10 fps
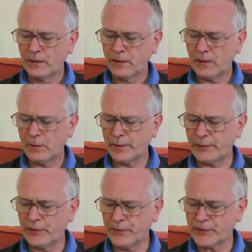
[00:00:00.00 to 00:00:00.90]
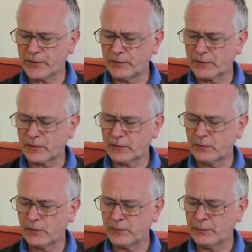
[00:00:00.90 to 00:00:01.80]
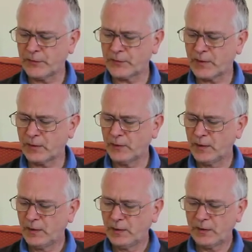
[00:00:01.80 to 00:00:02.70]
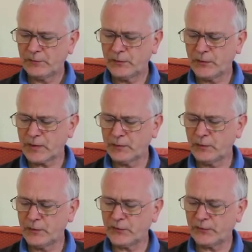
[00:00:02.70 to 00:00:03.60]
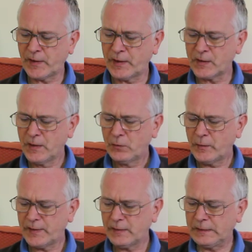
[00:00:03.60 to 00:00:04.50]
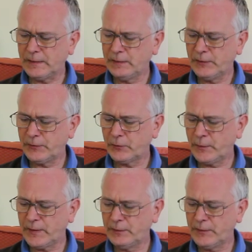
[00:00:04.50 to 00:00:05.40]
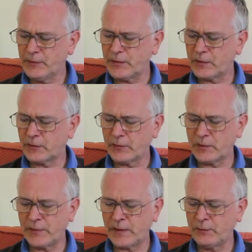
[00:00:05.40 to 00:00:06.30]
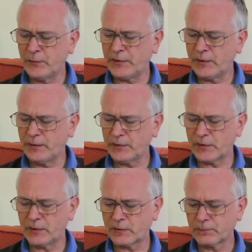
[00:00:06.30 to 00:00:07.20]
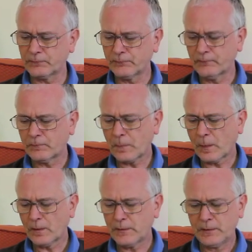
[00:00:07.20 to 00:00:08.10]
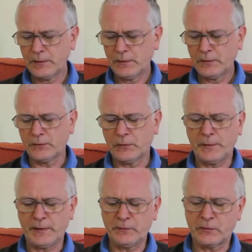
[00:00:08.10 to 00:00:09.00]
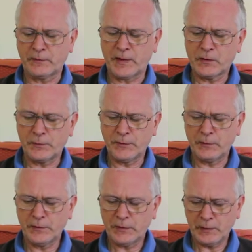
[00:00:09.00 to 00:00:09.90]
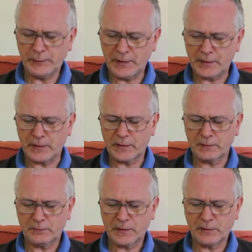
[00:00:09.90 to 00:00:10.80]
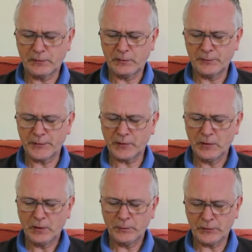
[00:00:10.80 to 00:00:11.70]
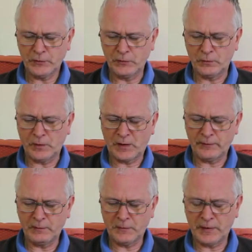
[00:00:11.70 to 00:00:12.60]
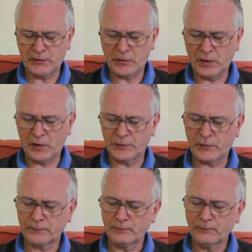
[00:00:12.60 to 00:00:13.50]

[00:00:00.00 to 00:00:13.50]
"Oh, what nonsense!" Corin burst out. "Of course I'm going to fight. Why, the Queen Lucy's going to be in with the archers." "The Queen's Grace will do as she pleases," said Thornbutt, "but you are in my charge.